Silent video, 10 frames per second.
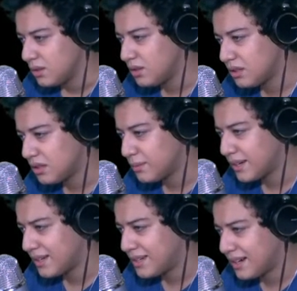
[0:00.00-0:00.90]
Oh
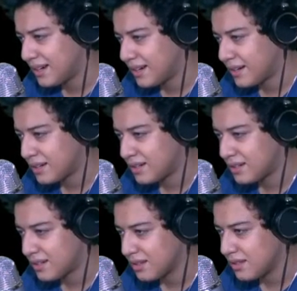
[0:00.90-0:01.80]
my god.
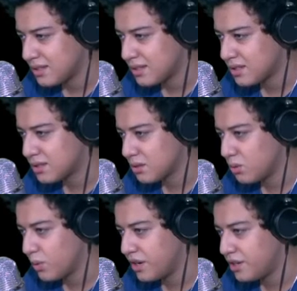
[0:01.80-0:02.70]
This is so
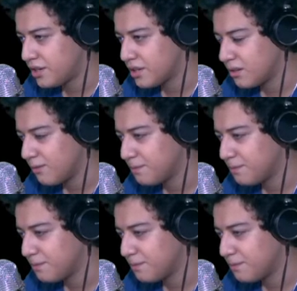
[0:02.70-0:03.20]
weird.